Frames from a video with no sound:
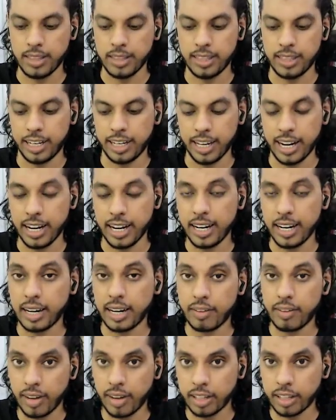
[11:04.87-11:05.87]
daily
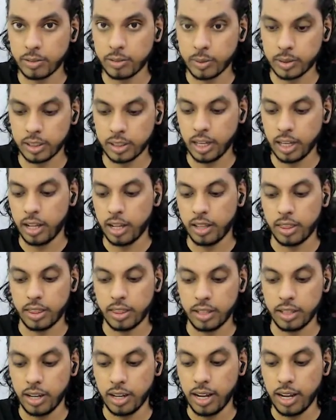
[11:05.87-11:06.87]
negative aspects,
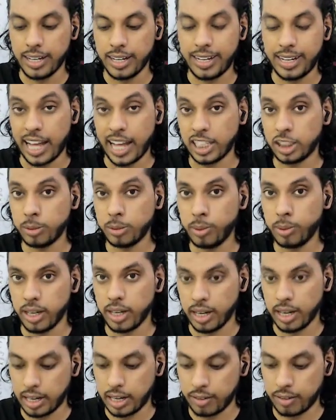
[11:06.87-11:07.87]
the tangible
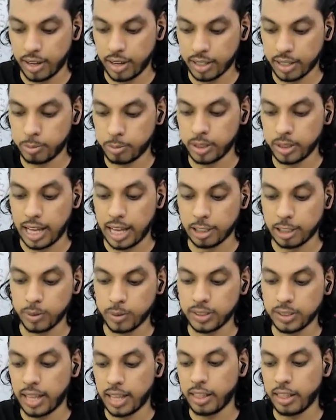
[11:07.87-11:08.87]
negative
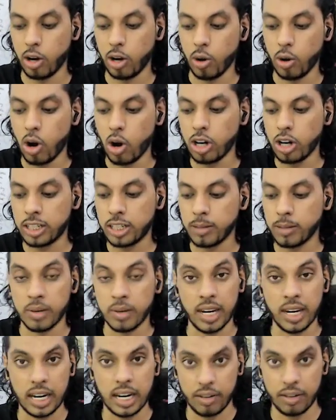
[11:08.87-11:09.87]
aspects, and the
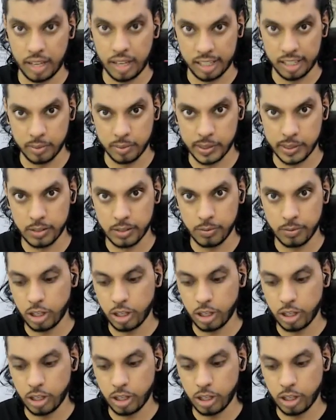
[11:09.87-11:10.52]
long-term negative aspects.